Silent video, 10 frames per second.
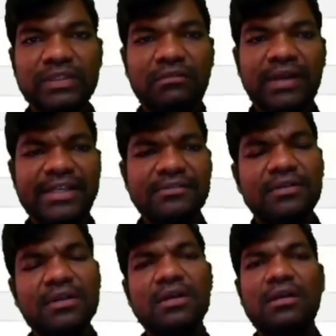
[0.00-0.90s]
Right?
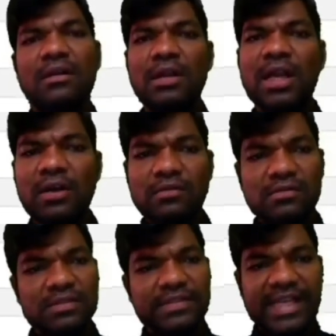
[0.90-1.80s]
Now
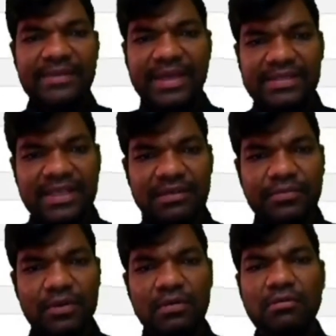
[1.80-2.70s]
same
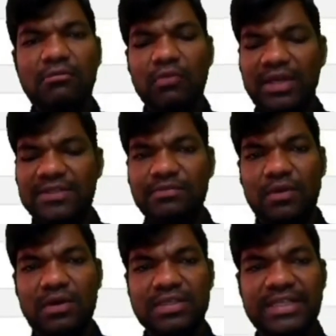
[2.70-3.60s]
example, one
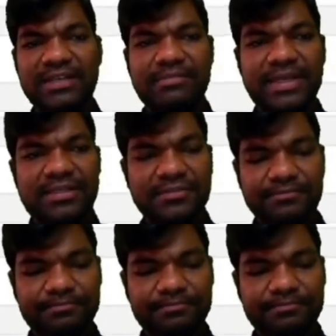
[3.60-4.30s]
small statement.